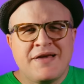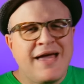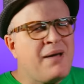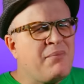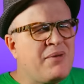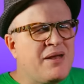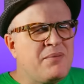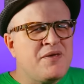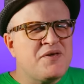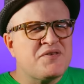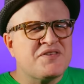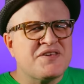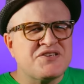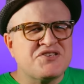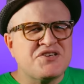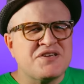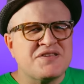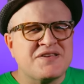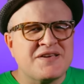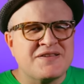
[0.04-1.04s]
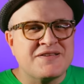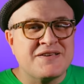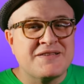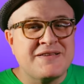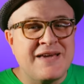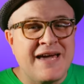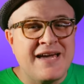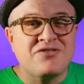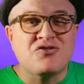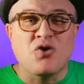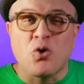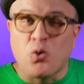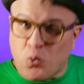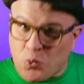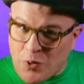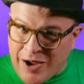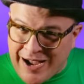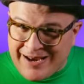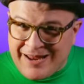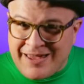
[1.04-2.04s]
So how many musicians does it take to
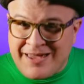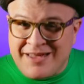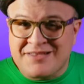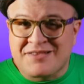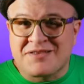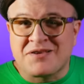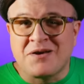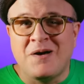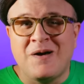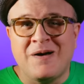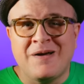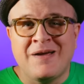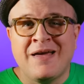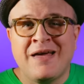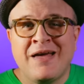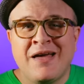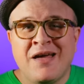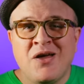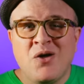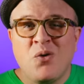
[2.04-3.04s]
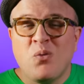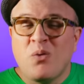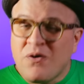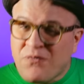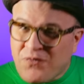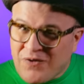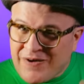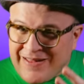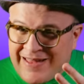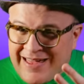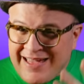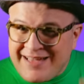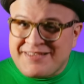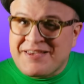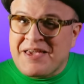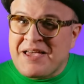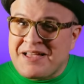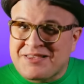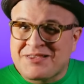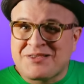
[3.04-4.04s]
write a hit song? Well, for
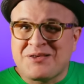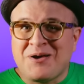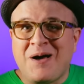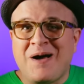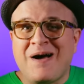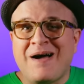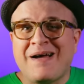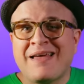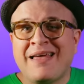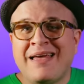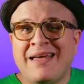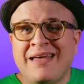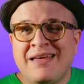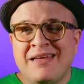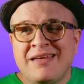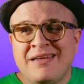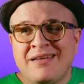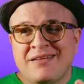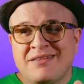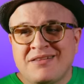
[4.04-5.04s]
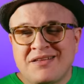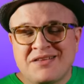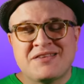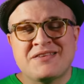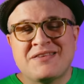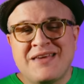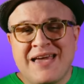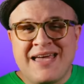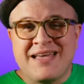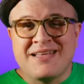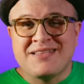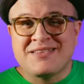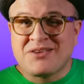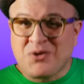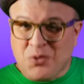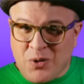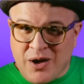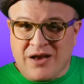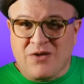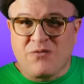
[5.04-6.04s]
today's hit song, let's say it's
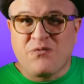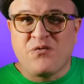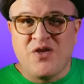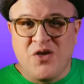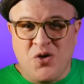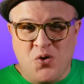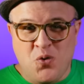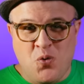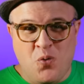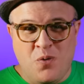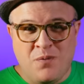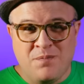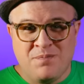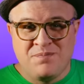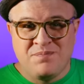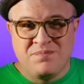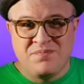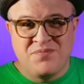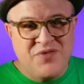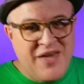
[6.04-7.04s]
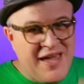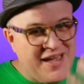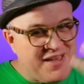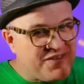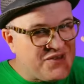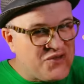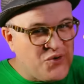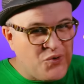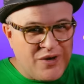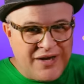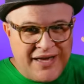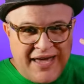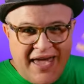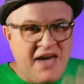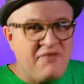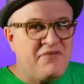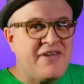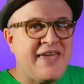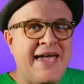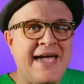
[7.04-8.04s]
quite a few. Thanks to a
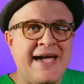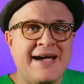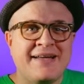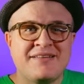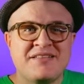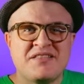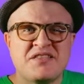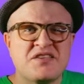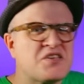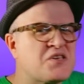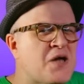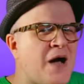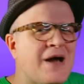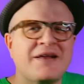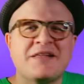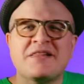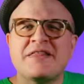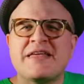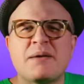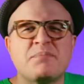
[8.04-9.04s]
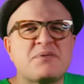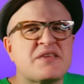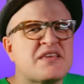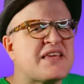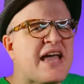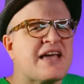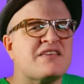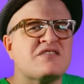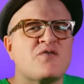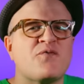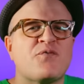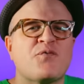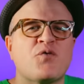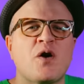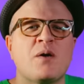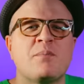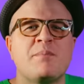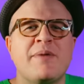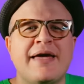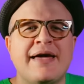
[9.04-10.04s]
heavy-handed, sonically obsessive
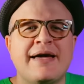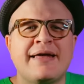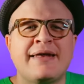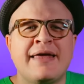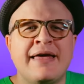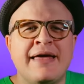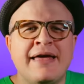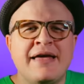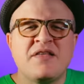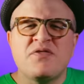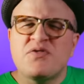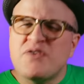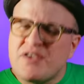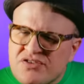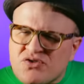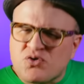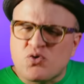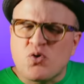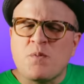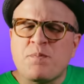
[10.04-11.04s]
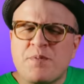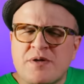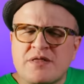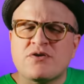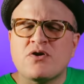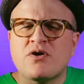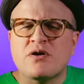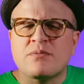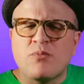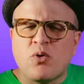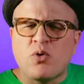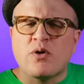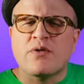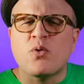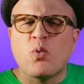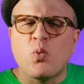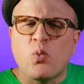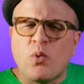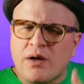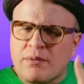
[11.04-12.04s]
frontman, this group endured more
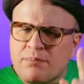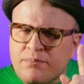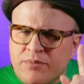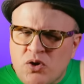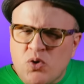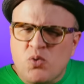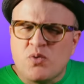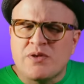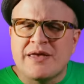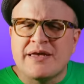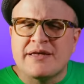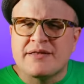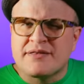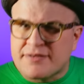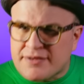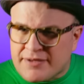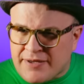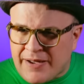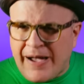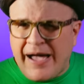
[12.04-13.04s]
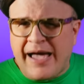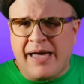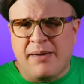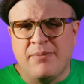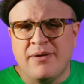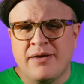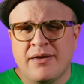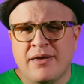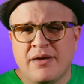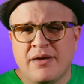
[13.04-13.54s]
than one mutiny in its time,